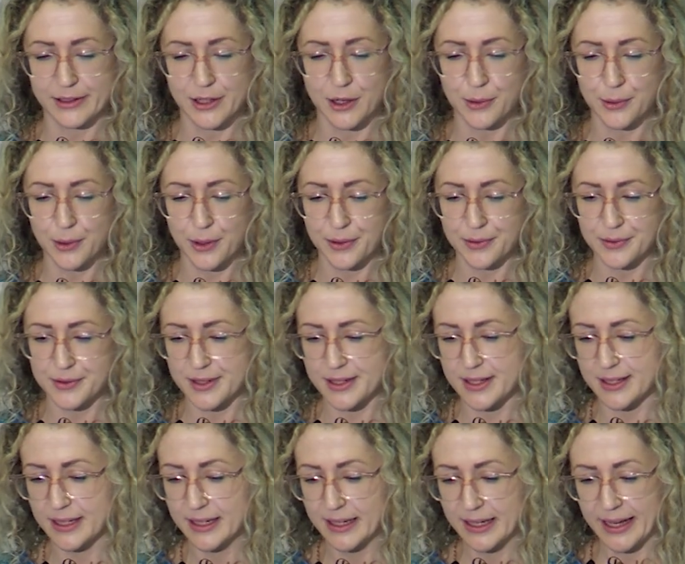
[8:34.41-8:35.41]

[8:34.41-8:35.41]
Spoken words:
colons,